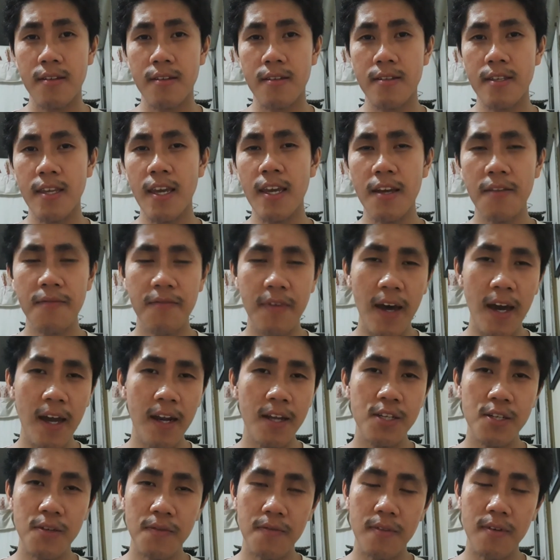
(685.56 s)
take
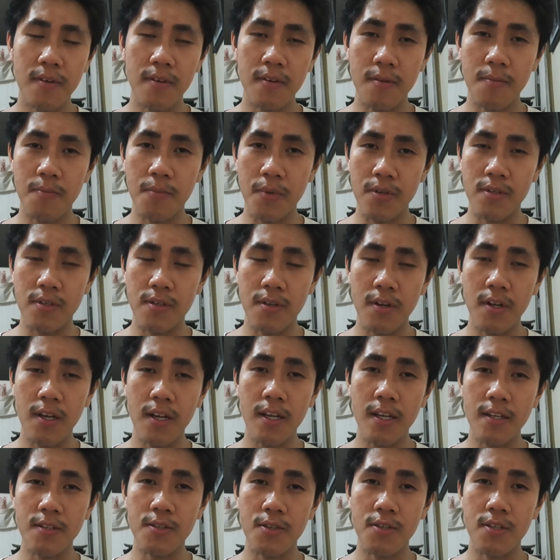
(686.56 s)
advantage of the
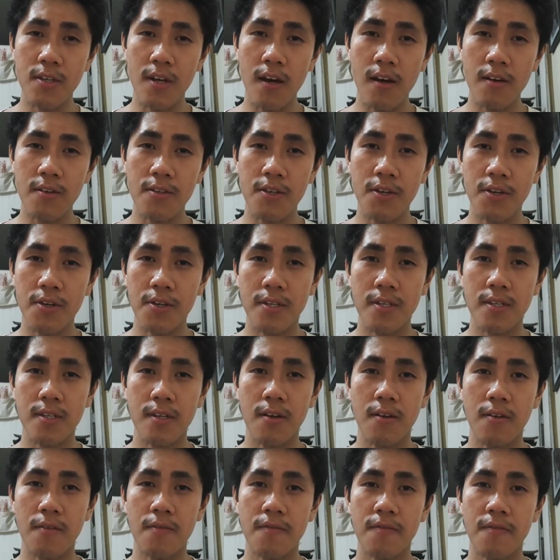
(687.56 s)
opportunity to talk to
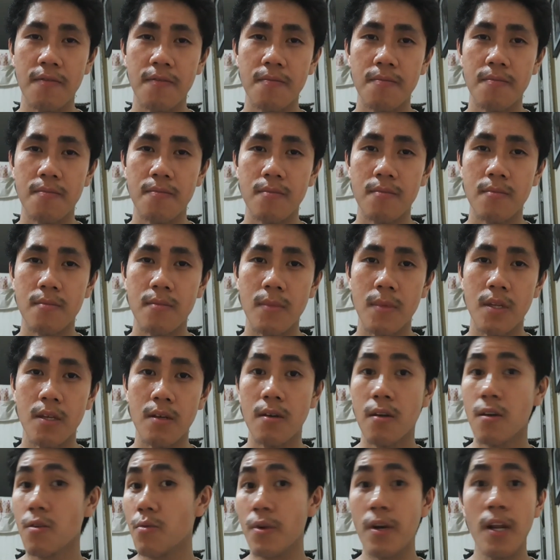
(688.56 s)
yourself.
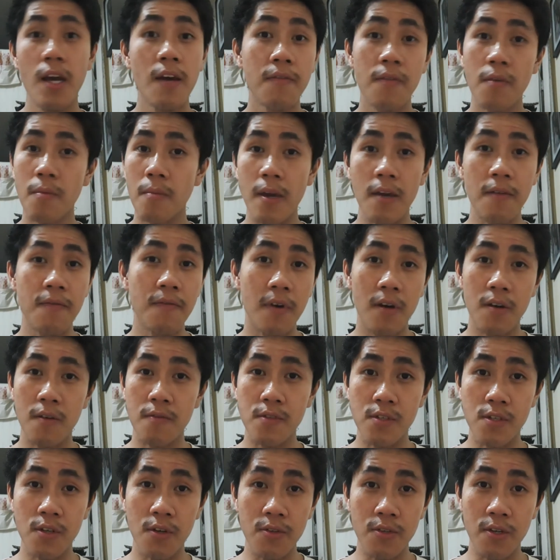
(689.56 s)
We never make fun of
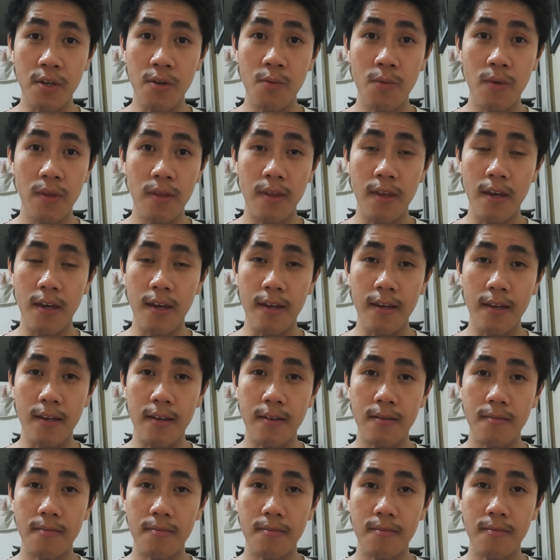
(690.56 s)
children when they
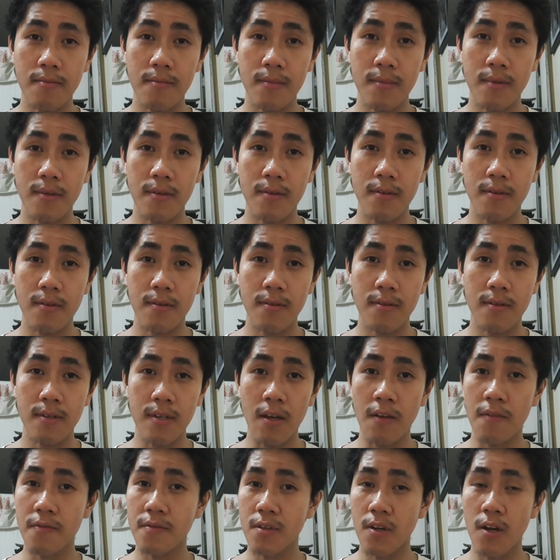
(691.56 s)

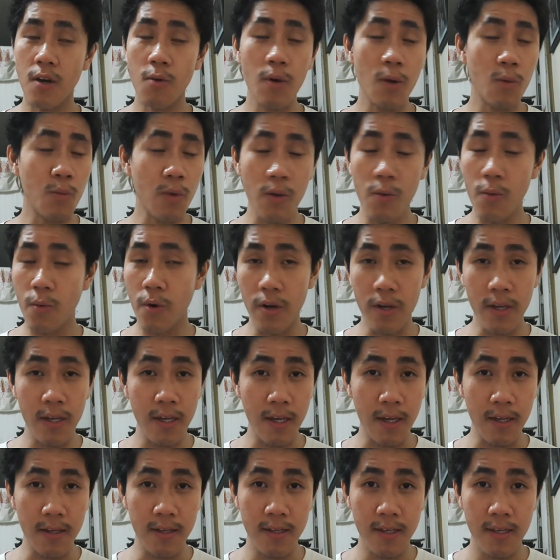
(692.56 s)
self talk. When we were
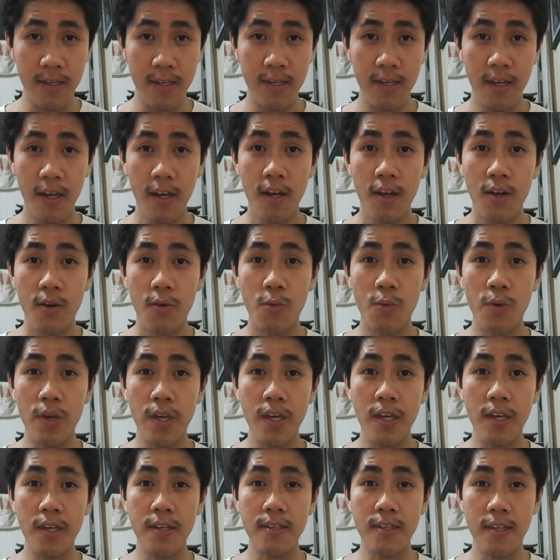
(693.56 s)
kids,
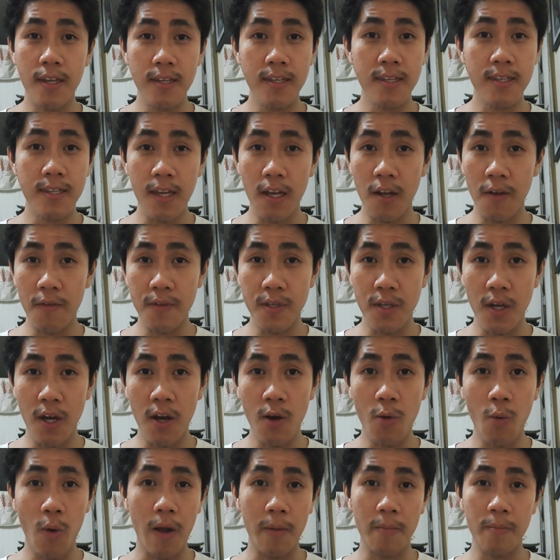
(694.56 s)
we did self
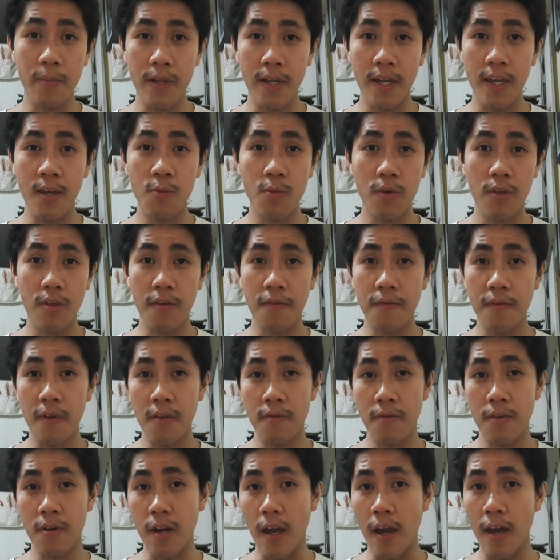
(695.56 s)
talk while playing with our
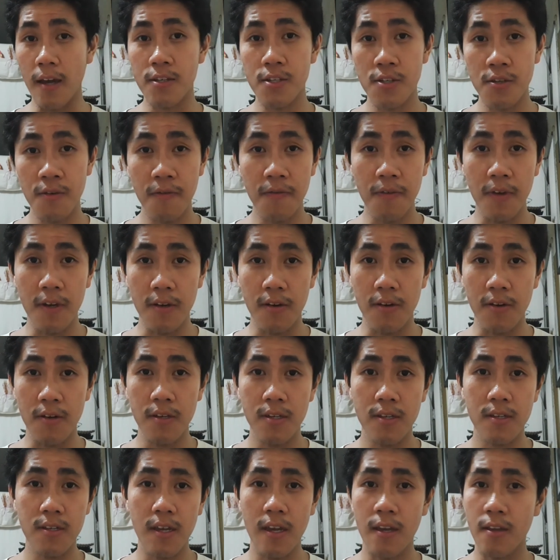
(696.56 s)
favorite action
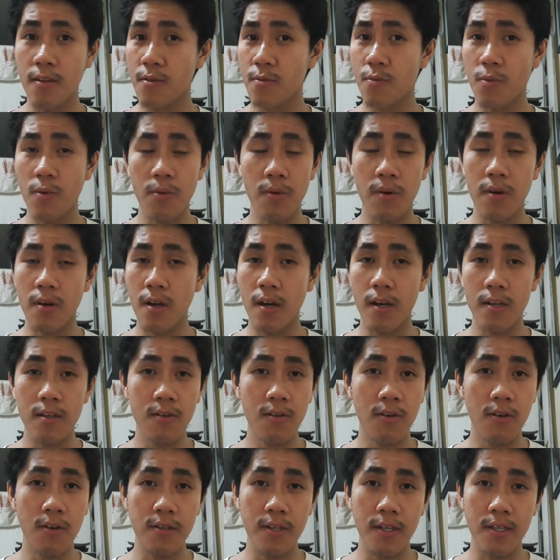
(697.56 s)
figures and we were not
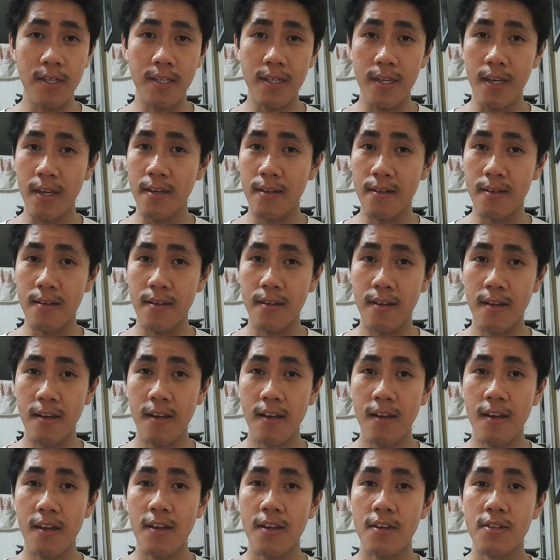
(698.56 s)
called insane.
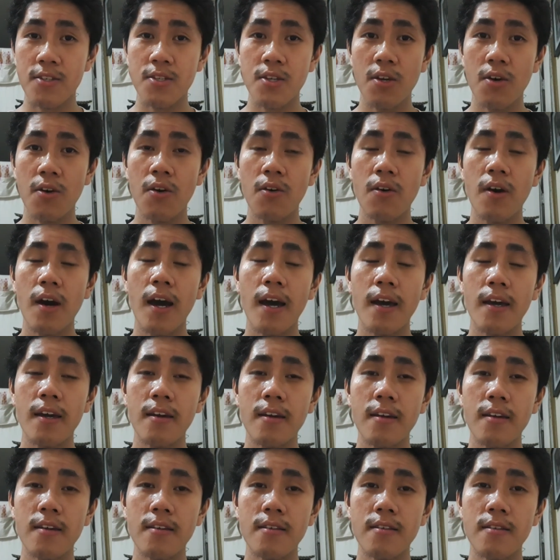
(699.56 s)
So
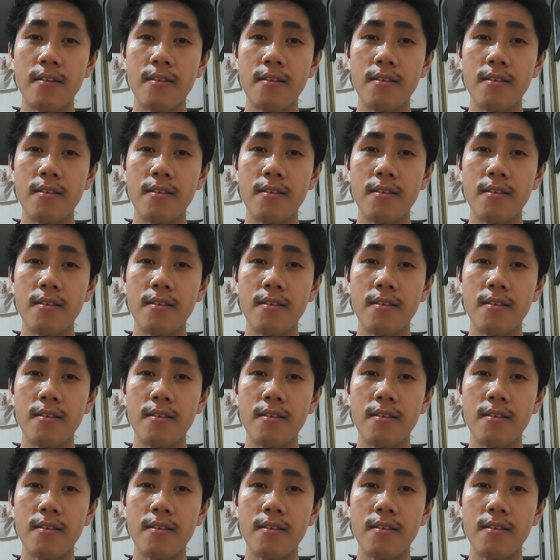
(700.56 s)
I